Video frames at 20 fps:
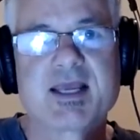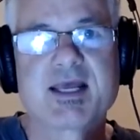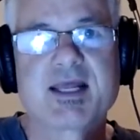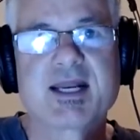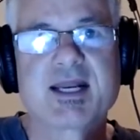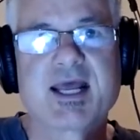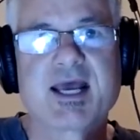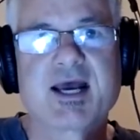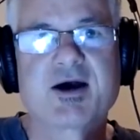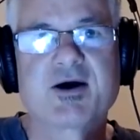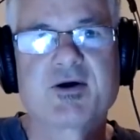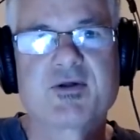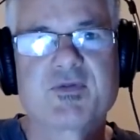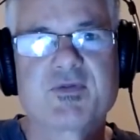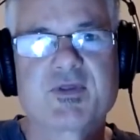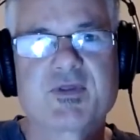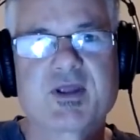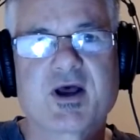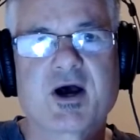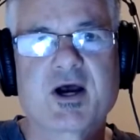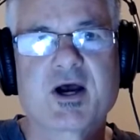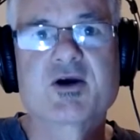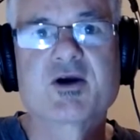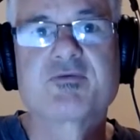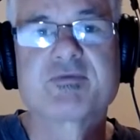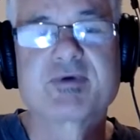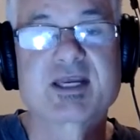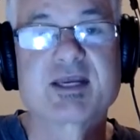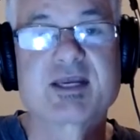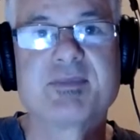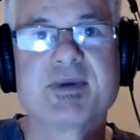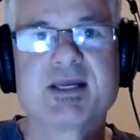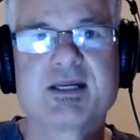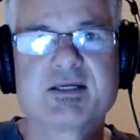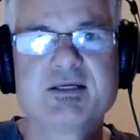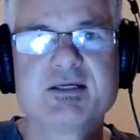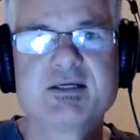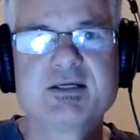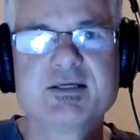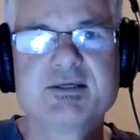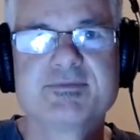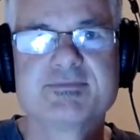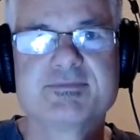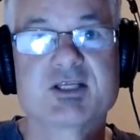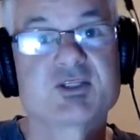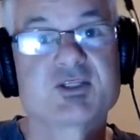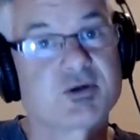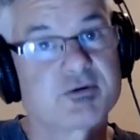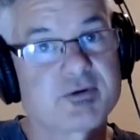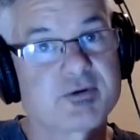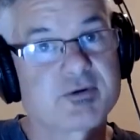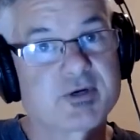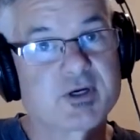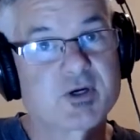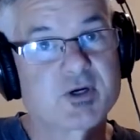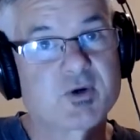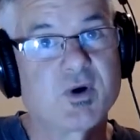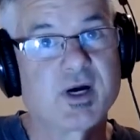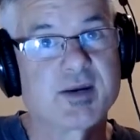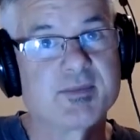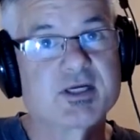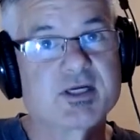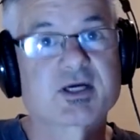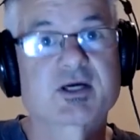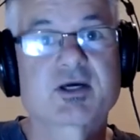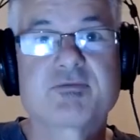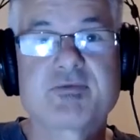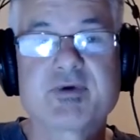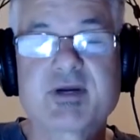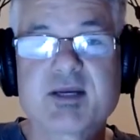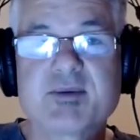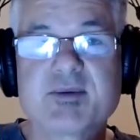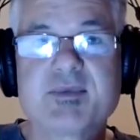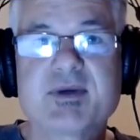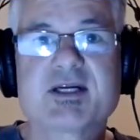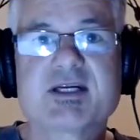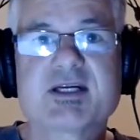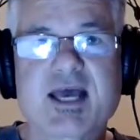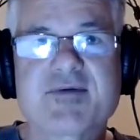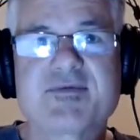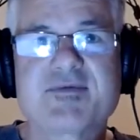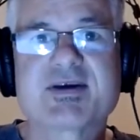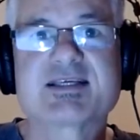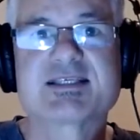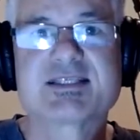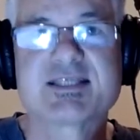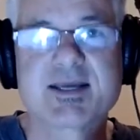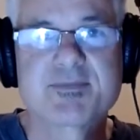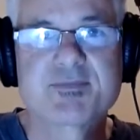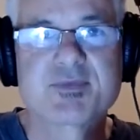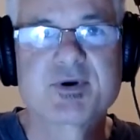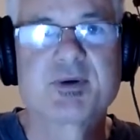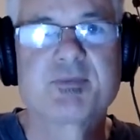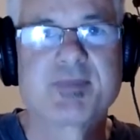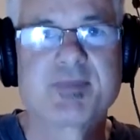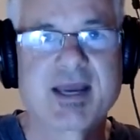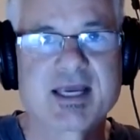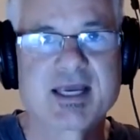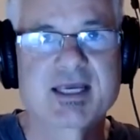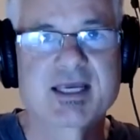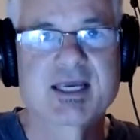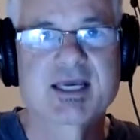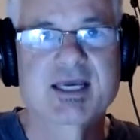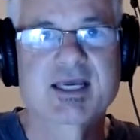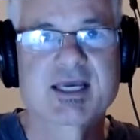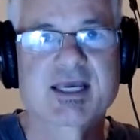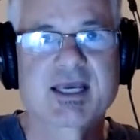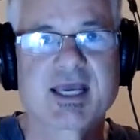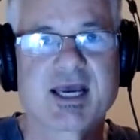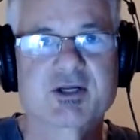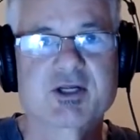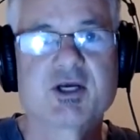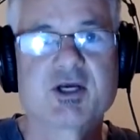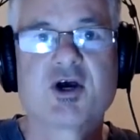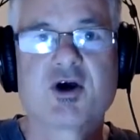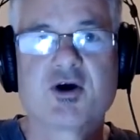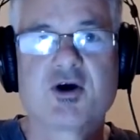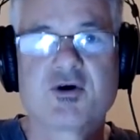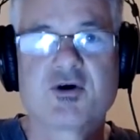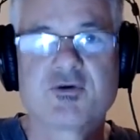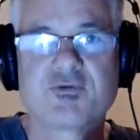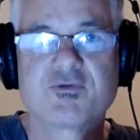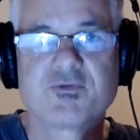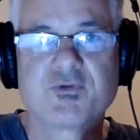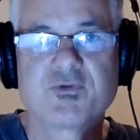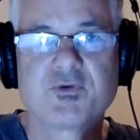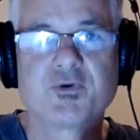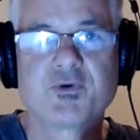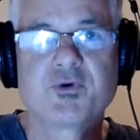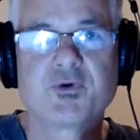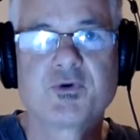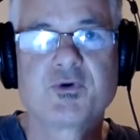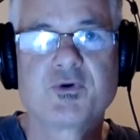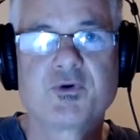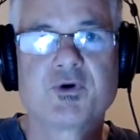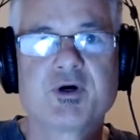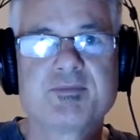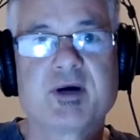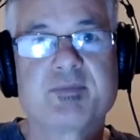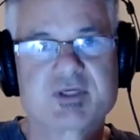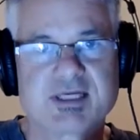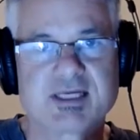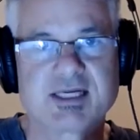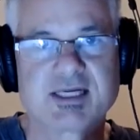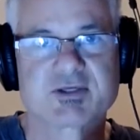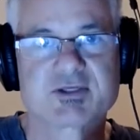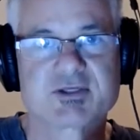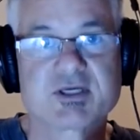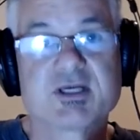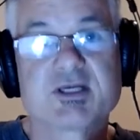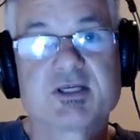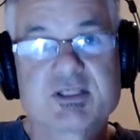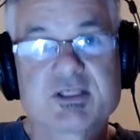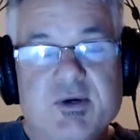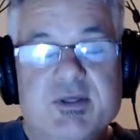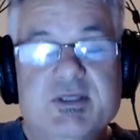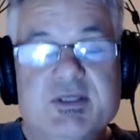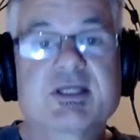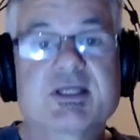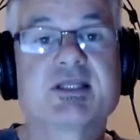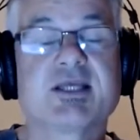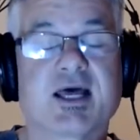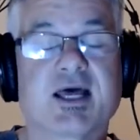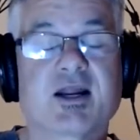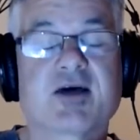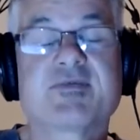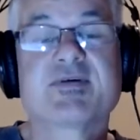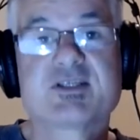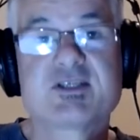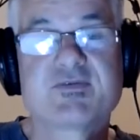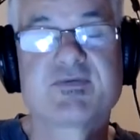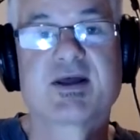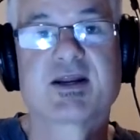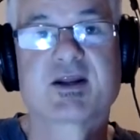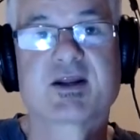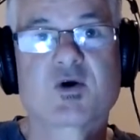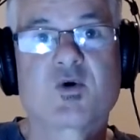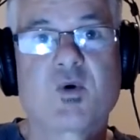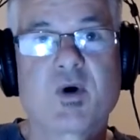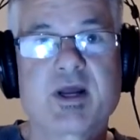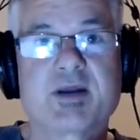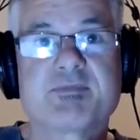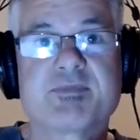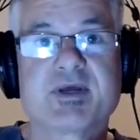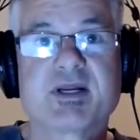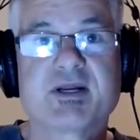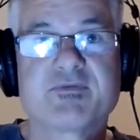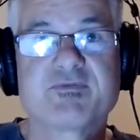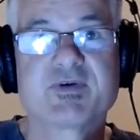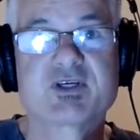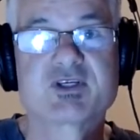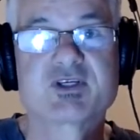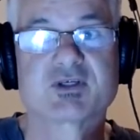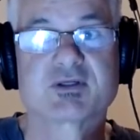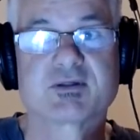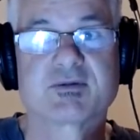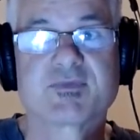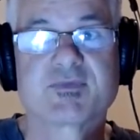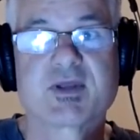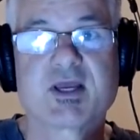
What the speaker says: Now, I got recommended, it's not a requirement, got recommended to have a separate bank account for my business dealings. So I did that, and I've actually found it quite beneficial.